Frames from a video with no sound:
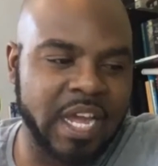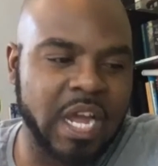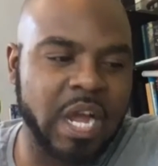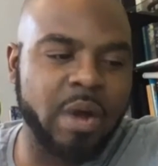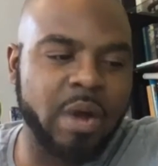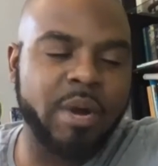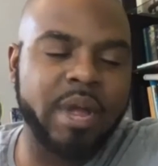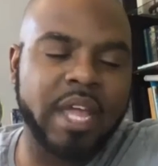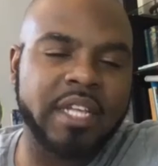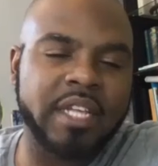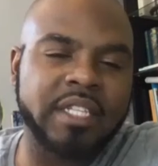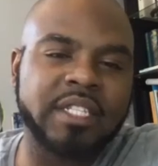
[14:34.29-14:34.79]

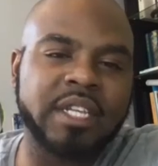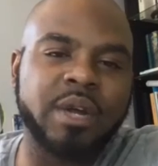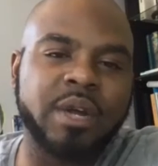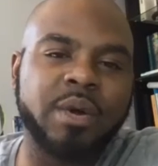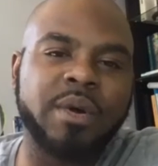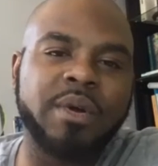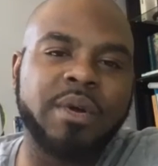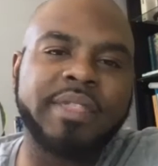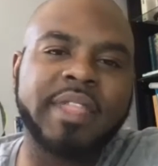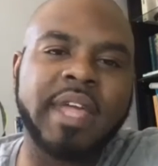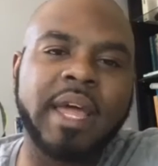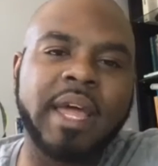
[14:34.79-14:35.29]
Okay,
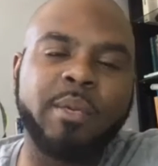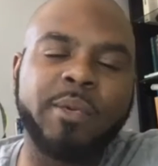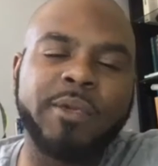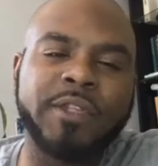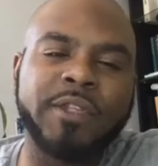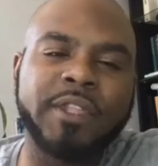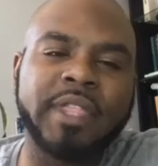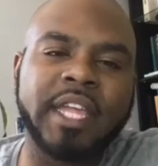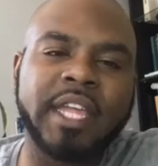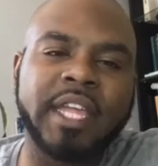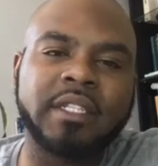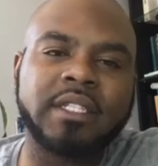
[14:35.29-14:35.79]
so
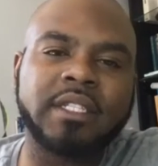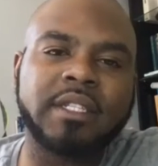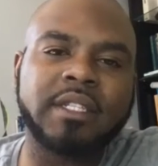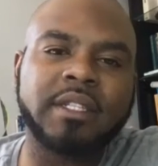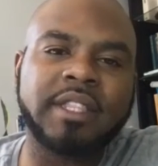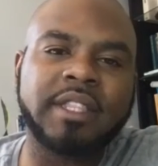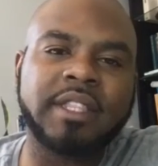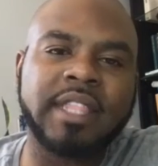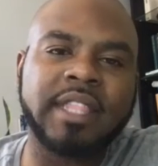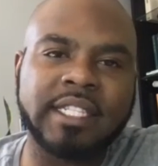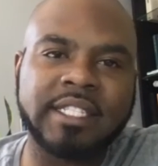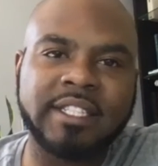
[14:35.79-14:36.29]
that's
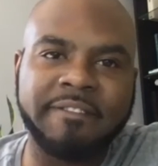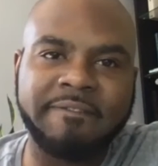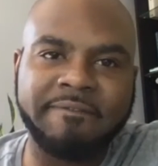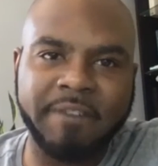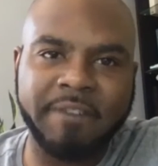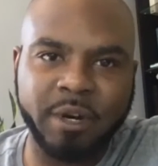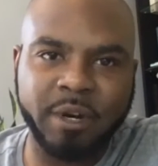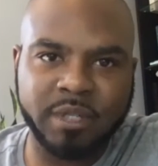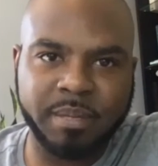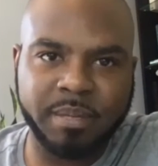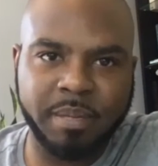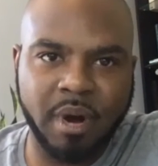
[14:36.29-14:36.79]
the
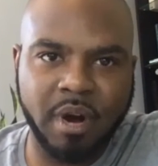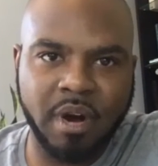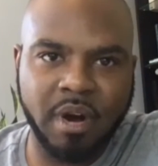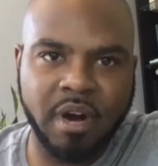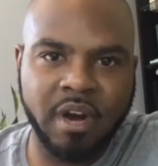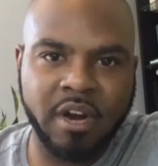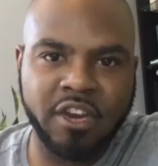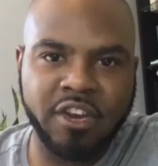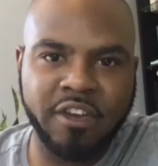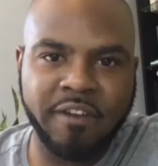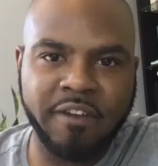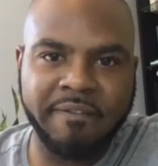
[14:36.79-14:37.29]
first
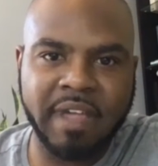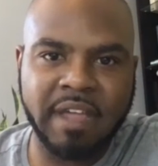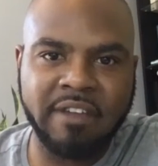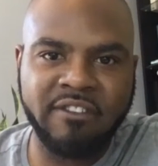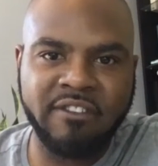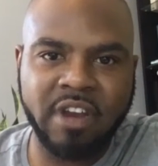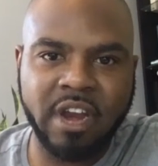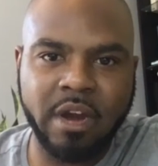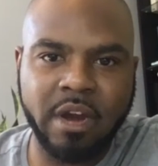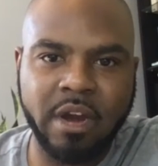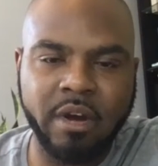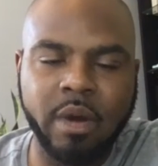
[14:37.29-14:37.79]
part, your
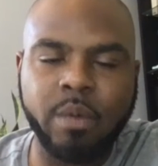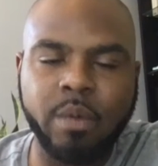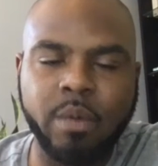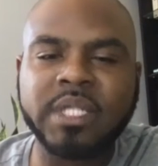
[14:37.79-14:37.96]
favorite area.